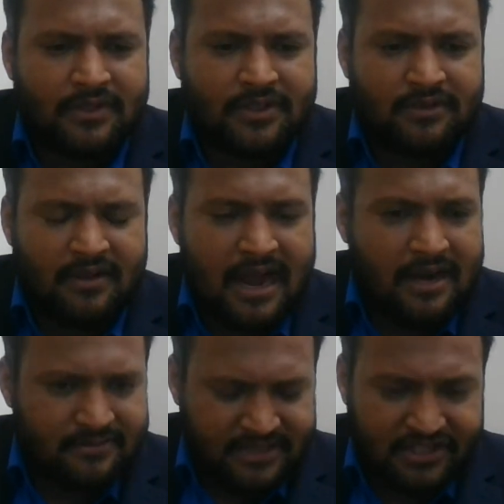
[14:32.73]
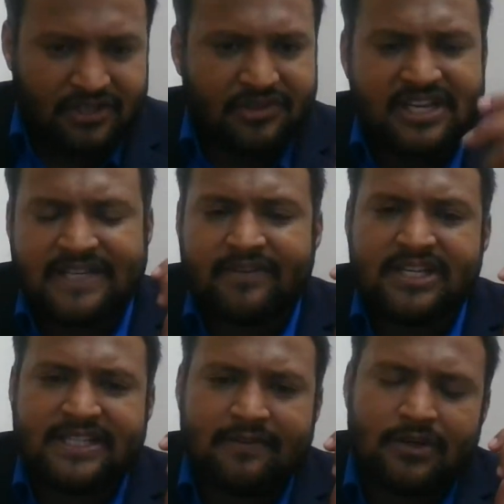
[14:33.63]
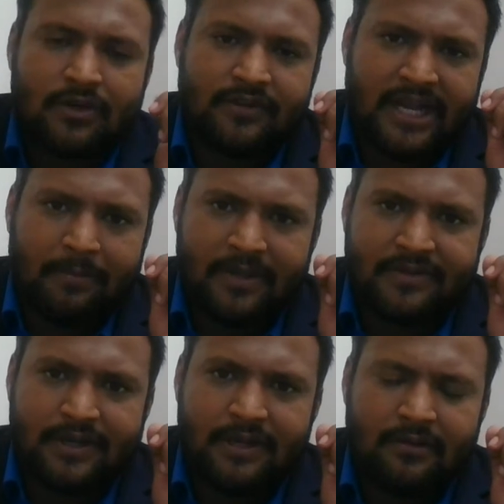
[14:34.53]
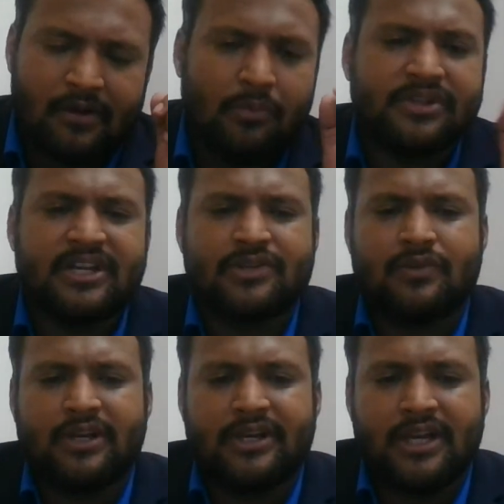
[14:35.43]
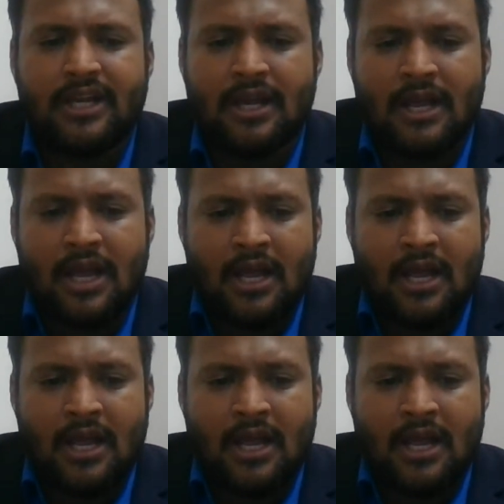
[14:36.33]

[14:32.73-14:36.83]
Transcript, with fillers: uh, uh, section 377 of IPC, homosexuality